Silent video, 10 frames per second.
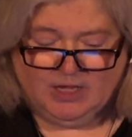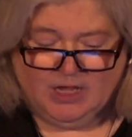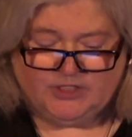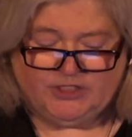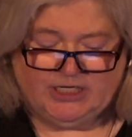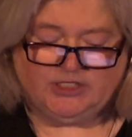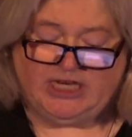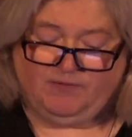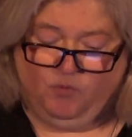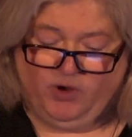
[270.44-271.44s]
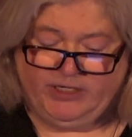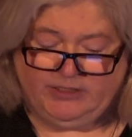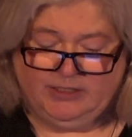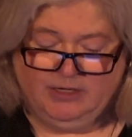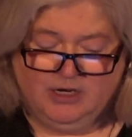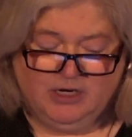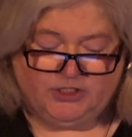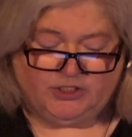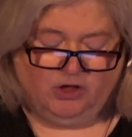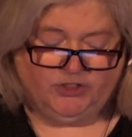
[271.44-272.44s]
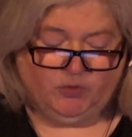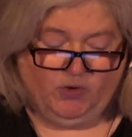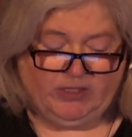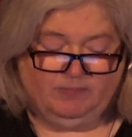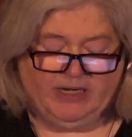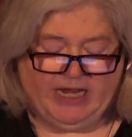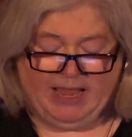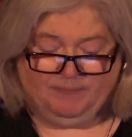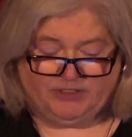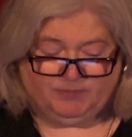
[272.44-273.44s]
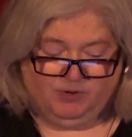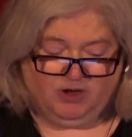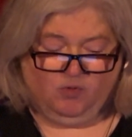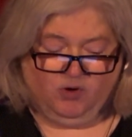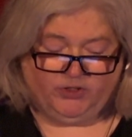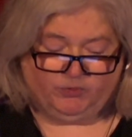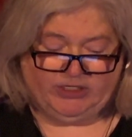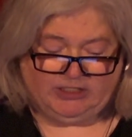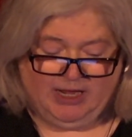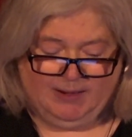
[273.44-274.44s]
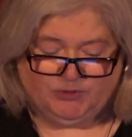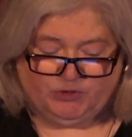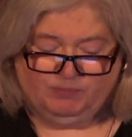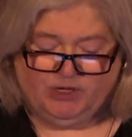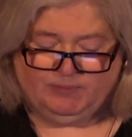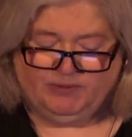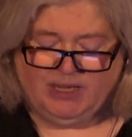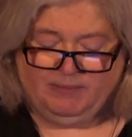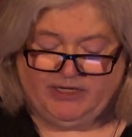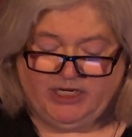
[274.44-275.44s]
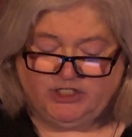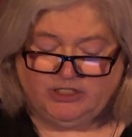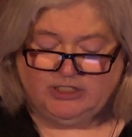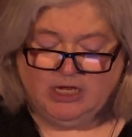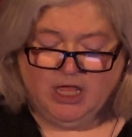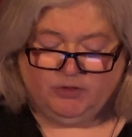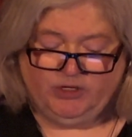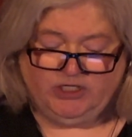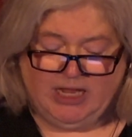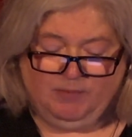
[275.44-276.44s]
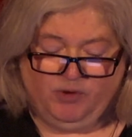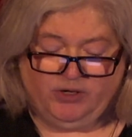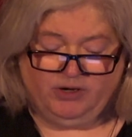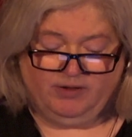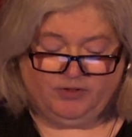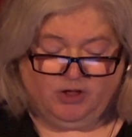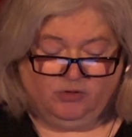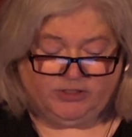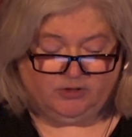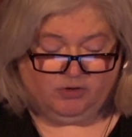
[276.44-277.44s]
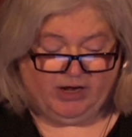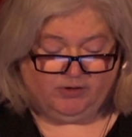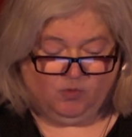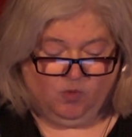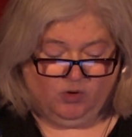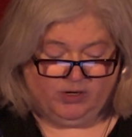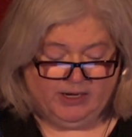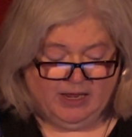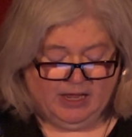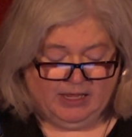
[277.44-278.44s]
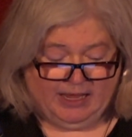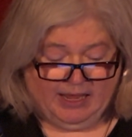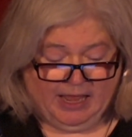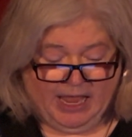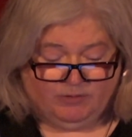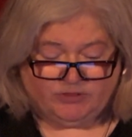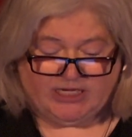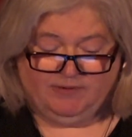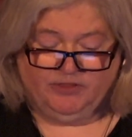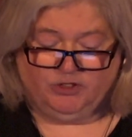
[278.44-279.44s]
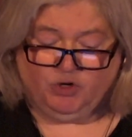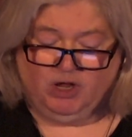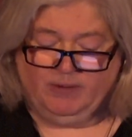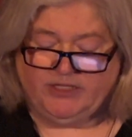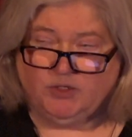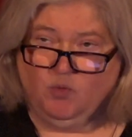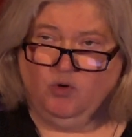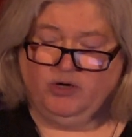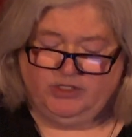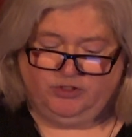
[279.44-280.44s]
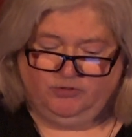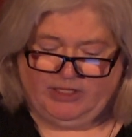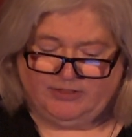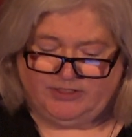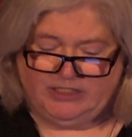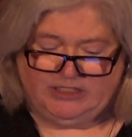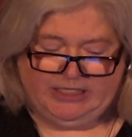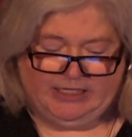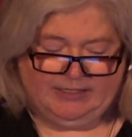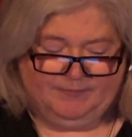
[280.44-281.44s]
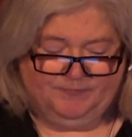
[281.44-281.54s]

6 have won it. She's also won the Minneapolis Book Award 3 times with multiple nominations, 3-time winner of the Golden Crown Award, and was given the Trailblazer Award in 2010.